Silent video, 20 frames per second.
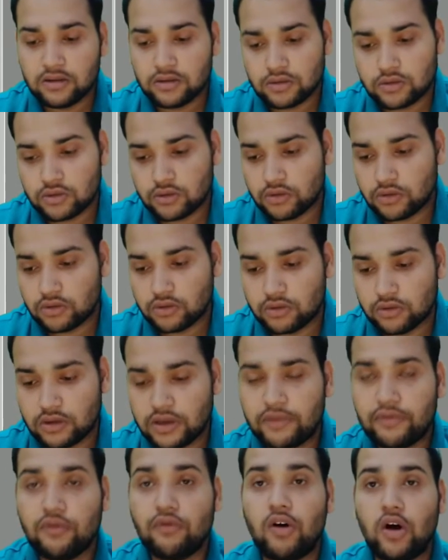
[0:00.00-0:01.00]
So
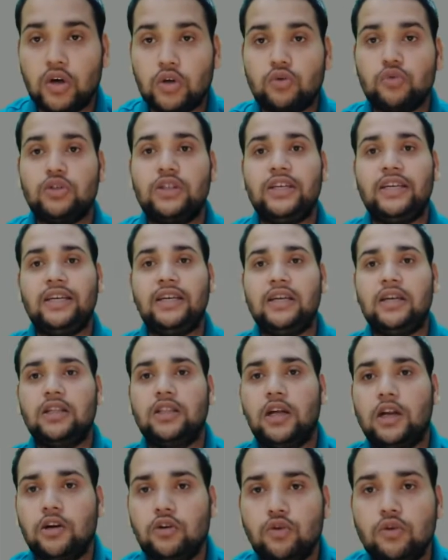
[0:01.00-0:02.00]
if you want to see
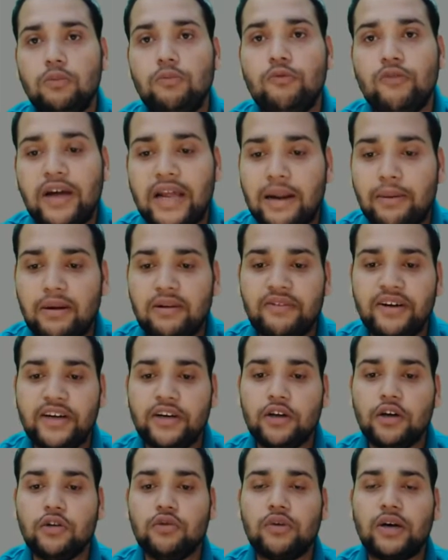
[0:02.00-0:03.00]
the loop variable
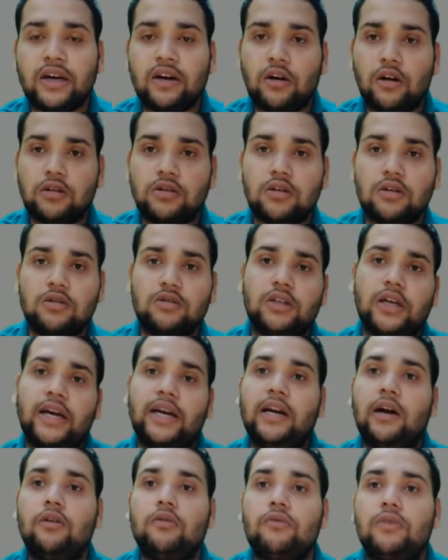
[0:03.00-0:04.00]
video, you can also check
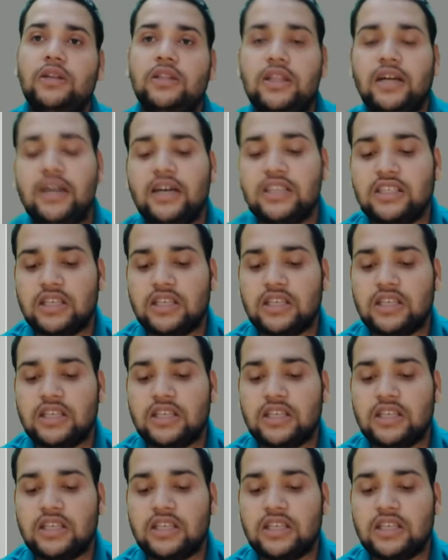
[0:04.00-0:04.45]
it out in the